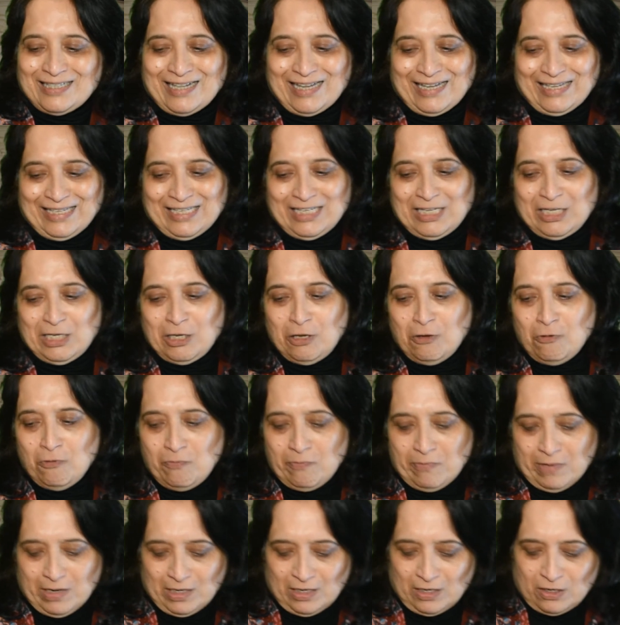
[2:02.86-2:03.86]
like
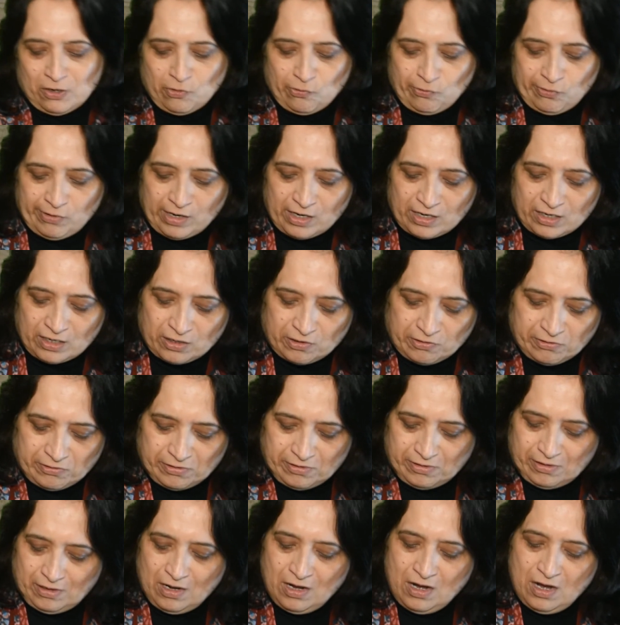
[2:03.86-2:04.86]
cumin,
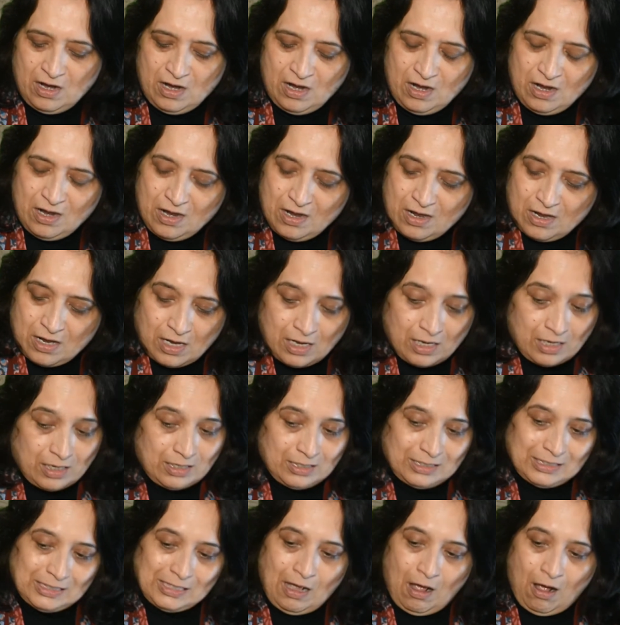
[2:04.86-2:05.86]
coriander,
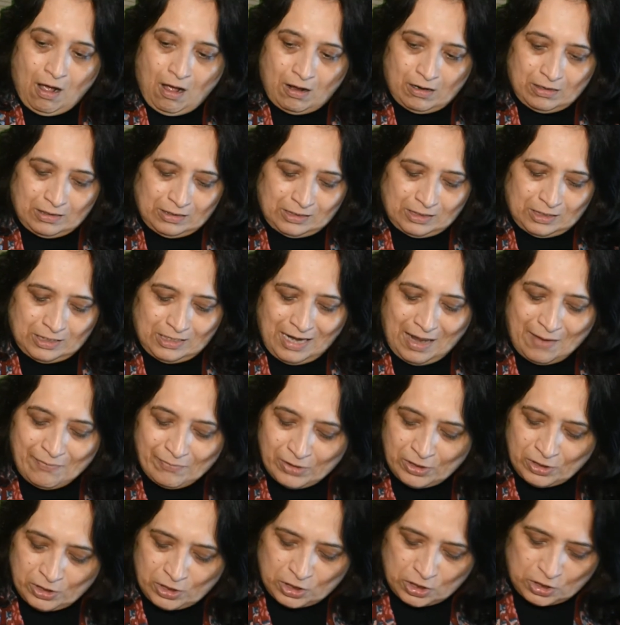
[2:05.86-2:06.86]
salt,
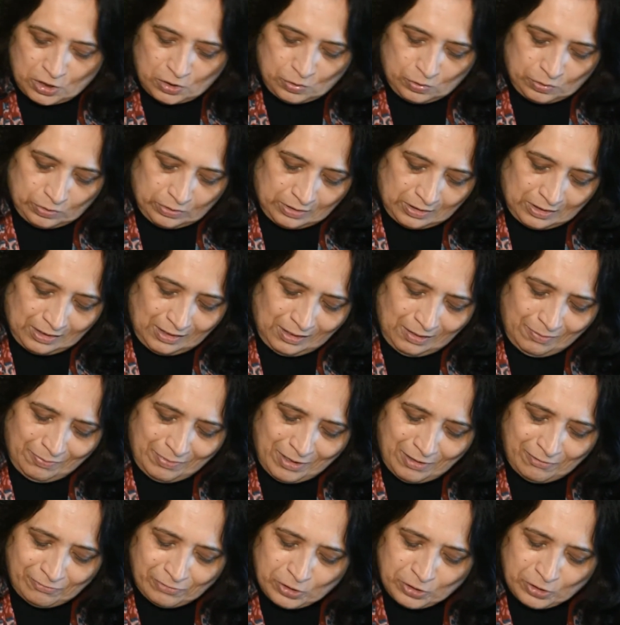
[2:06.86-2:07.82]
lemon juice, little bit of